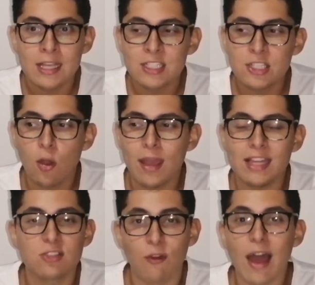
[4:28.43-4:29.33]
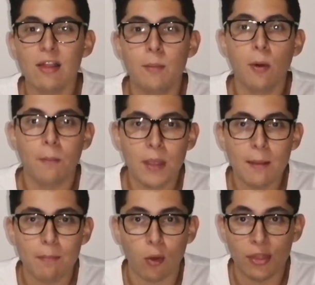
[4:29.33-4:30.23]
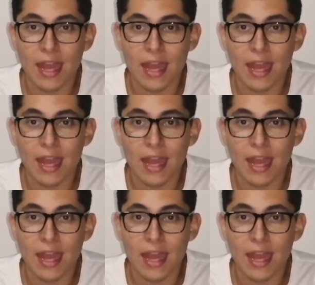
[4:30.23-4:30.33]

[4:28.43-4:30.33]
So it's valuable people.